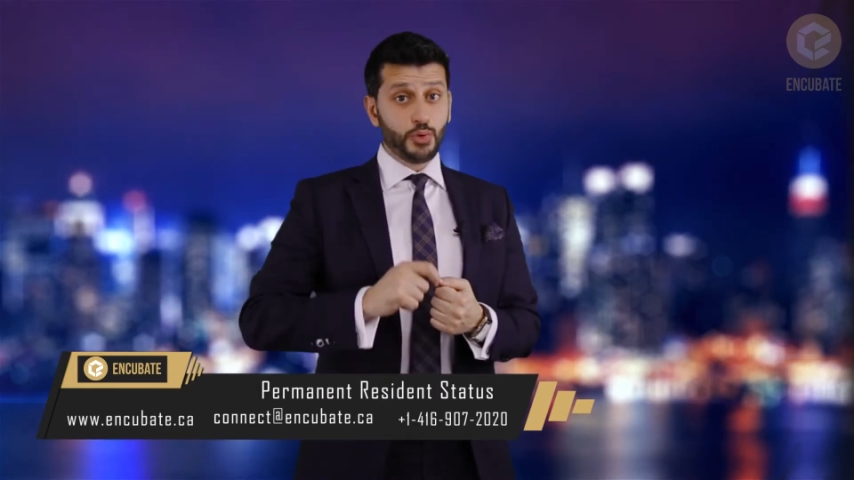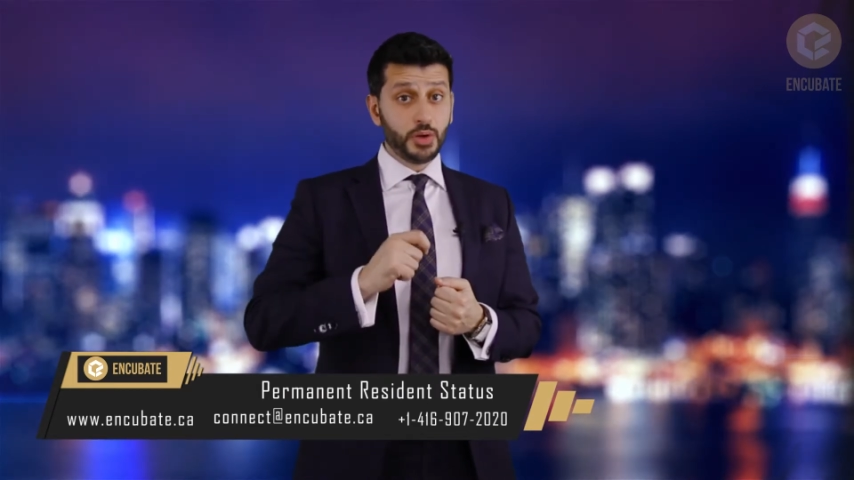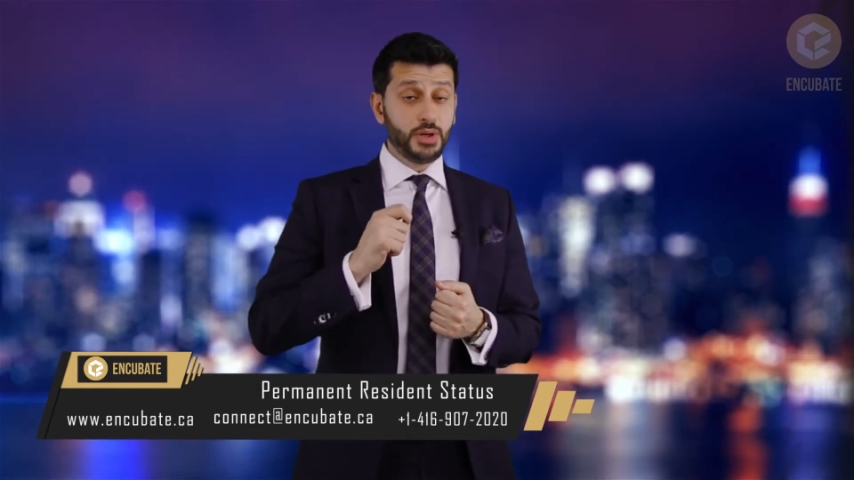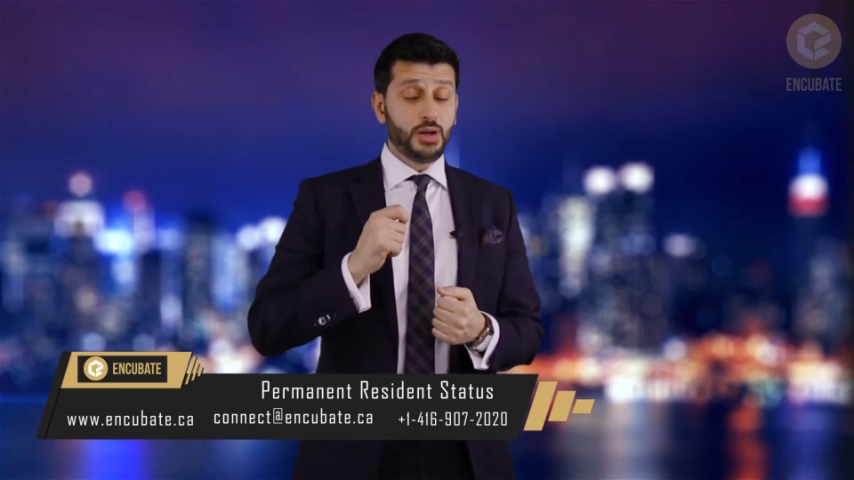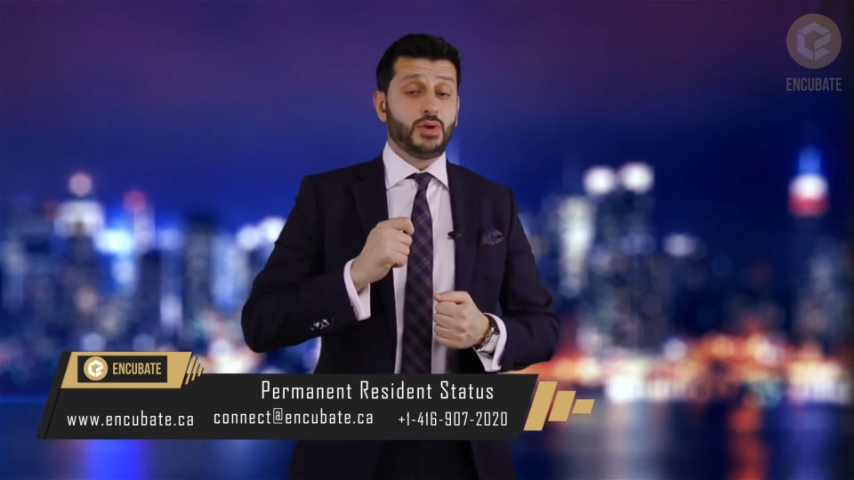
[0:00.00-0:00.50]

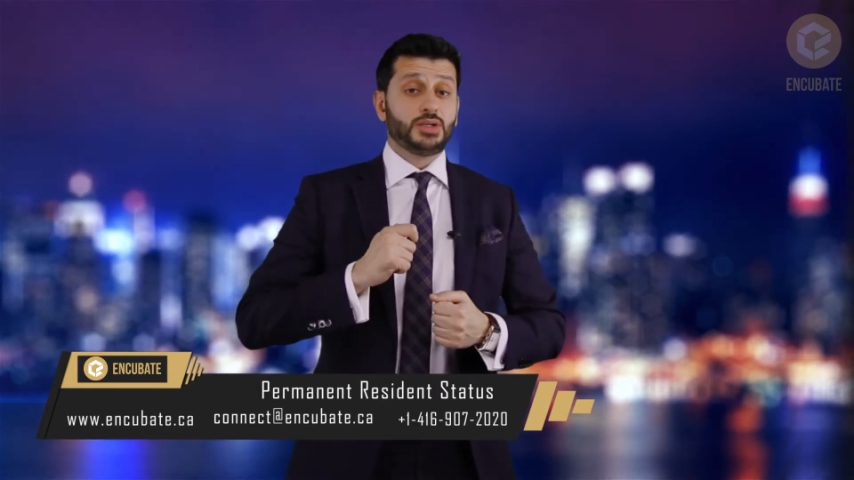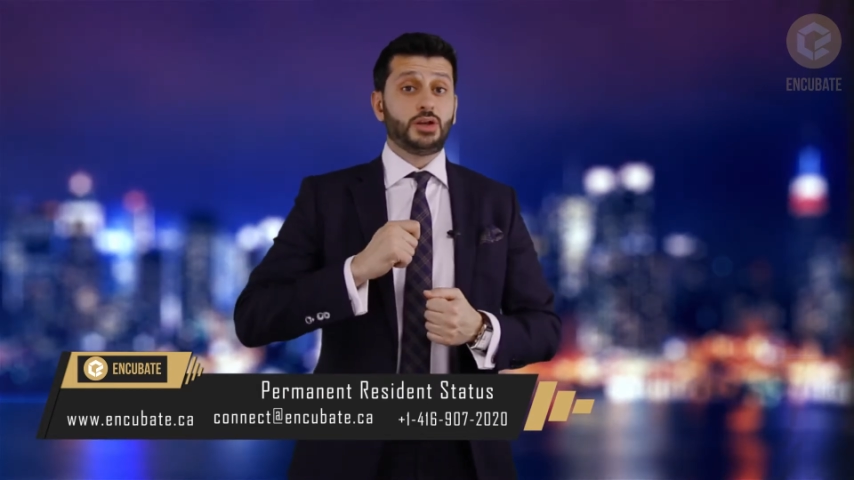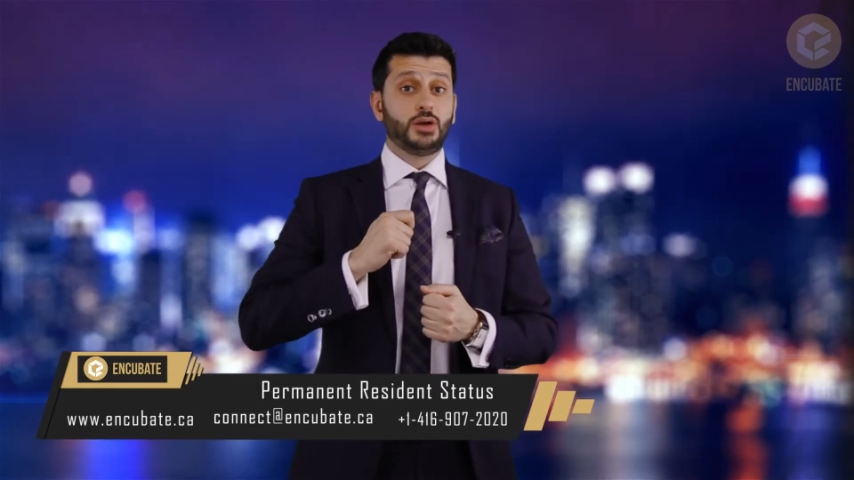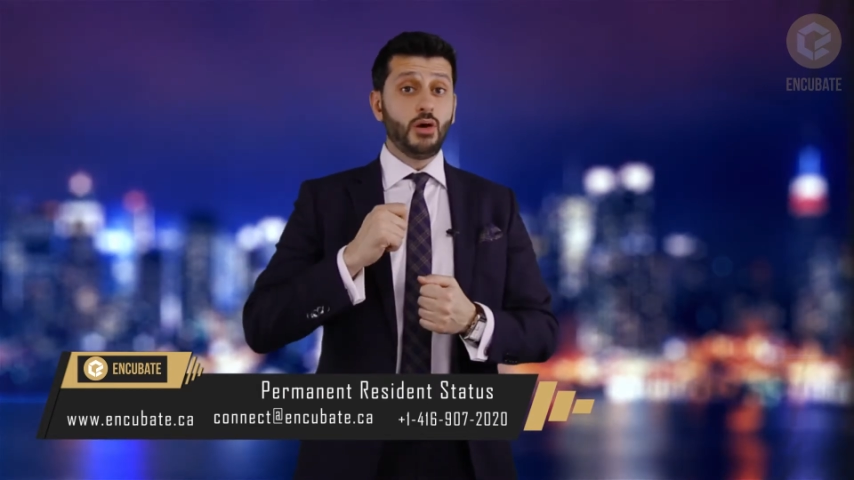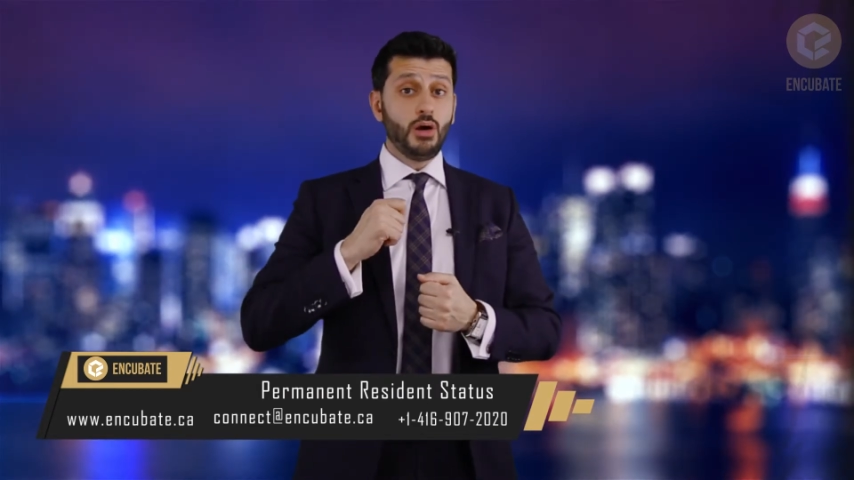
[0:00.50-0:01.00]
permanent
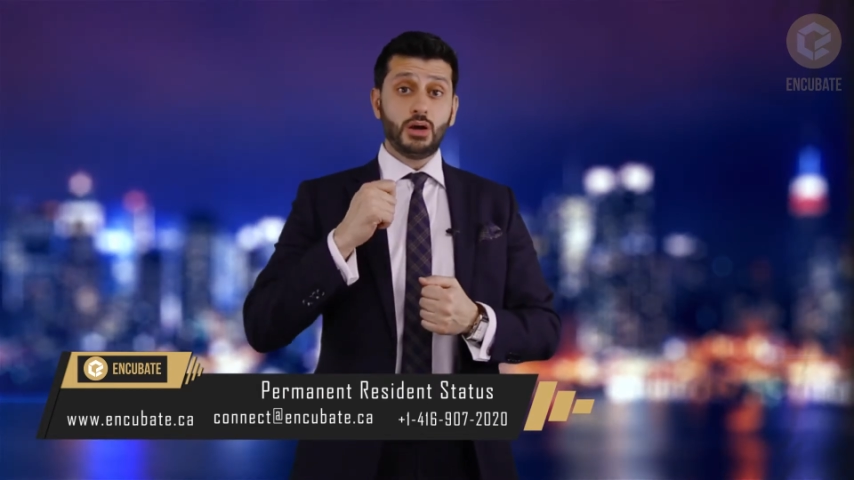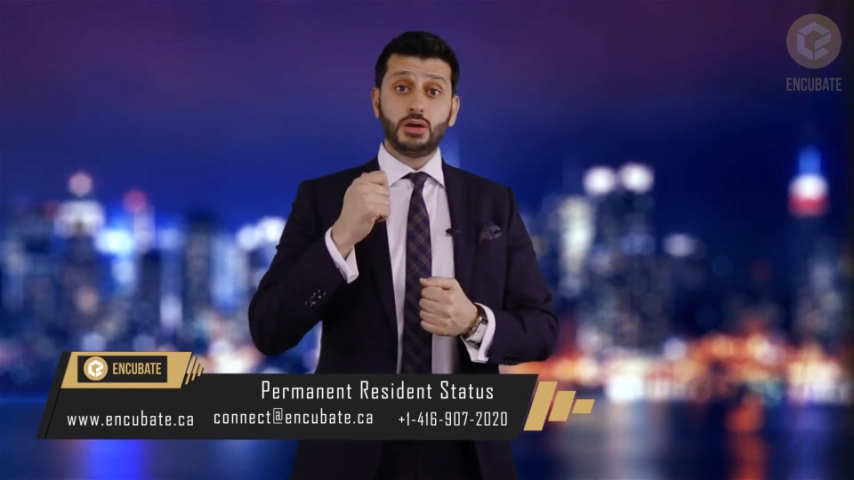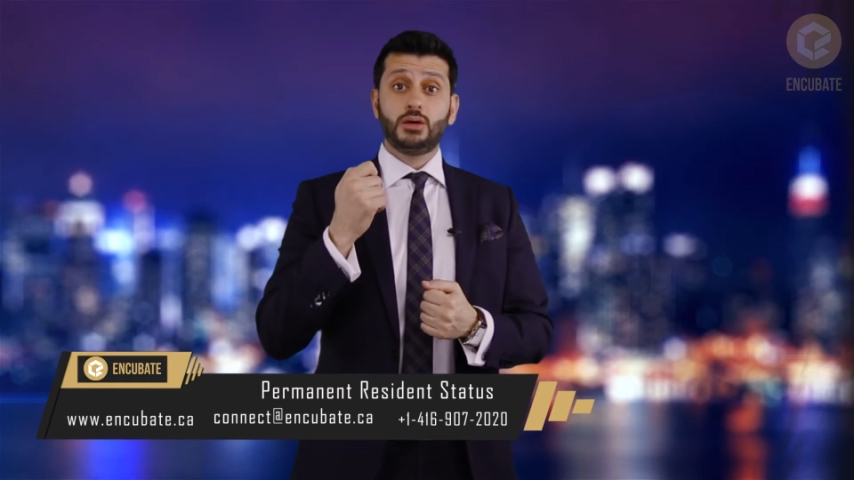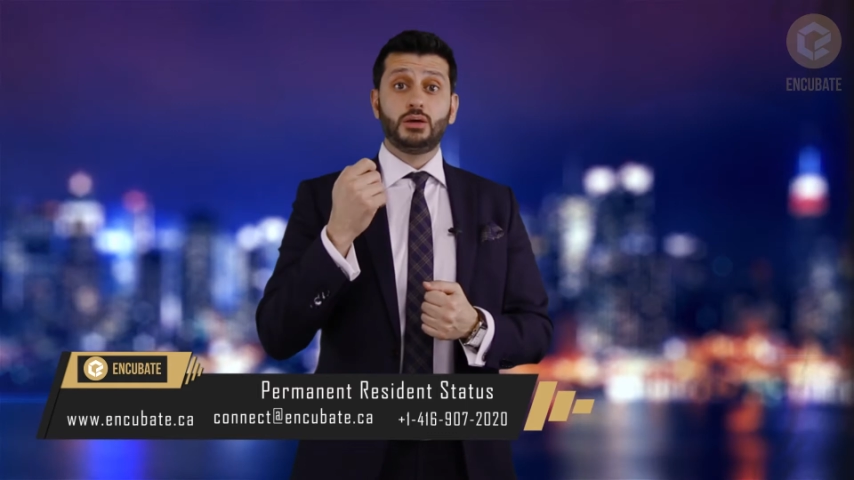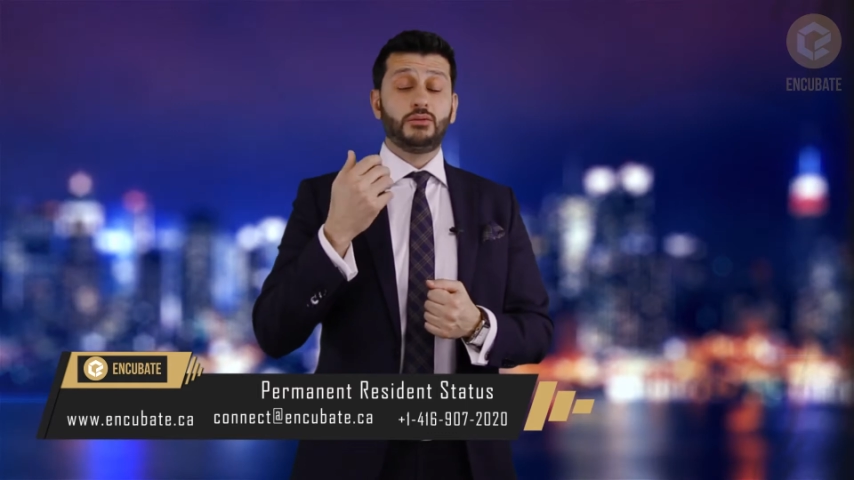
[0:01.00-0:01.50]
resident card